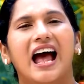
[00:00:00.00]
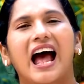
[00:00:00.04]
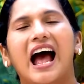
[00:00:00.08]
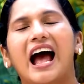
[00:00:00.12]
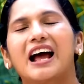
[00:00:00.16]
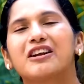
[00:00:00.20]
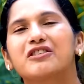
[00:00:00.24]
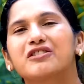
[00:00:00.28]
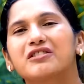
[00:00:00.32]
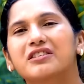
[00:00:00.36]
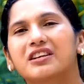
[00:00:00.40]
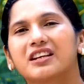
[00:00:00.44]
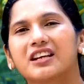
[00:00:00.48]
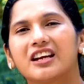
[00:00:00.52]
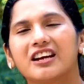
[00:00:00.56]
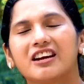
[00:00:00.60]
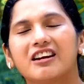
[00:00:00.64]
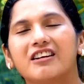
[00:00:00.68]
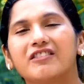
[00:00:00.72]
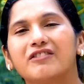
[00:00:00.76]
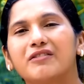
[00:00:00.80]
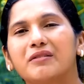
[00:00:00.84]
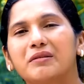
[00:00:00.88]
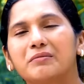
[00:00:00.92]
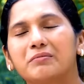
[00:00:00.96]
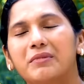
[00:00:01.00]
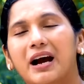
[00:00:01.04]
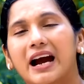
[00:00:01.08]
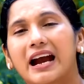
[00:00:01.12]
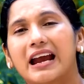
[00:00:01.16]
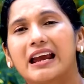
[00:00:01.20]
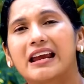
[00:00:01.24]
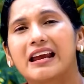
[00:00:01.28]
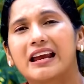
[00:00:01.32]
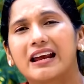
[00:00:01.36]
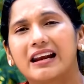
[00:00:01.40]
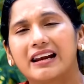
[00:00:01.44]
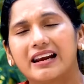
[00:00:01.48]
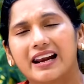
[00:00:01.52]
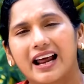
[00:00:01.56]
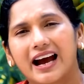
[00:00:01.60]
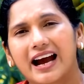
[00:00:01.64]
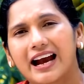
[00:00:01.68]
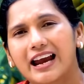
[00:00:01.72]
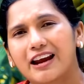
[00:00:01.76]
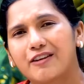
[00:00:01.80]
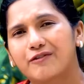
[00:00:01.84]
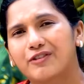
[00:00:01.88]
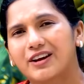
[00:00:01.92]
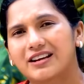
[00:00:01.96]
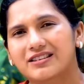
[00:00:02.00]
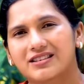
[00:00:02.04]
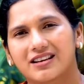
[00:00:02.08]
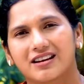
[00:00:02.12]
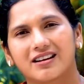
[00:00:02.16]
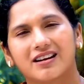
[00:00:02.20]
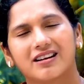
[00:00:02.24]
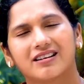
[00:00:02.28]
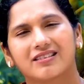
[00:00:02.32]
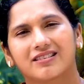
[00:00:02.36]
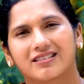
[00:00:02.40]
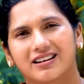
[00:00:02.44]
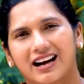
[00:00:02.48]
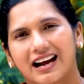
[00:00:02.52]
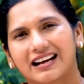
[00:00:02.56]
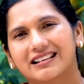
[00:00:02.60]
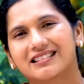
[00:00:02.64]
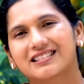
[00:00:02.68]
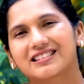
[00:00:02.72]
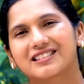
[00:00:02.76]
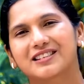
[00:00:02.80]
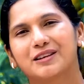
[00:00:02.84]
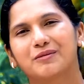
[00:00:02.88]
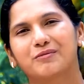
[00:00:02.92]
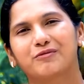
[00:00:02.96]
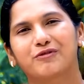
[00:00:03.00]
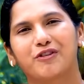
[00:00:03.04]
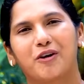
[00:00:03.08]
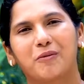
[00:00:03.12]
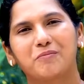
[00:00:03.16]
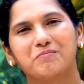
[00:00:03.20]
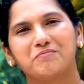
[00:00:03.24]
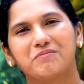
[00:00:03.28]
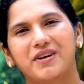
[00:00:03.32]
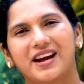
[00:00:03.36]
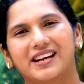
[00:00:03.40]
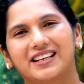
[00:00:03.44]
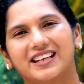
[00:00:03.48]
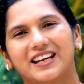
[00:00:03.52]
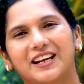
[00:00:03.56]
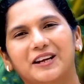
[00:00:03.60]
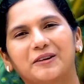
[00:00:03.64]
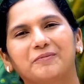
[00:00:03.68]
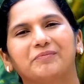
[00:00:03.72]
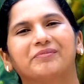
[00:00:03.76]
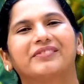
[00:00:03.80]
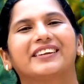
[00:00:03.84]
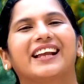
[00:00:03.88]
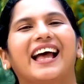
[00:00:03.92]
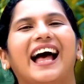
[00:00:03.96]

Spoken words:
and to give my life as a ransom for many.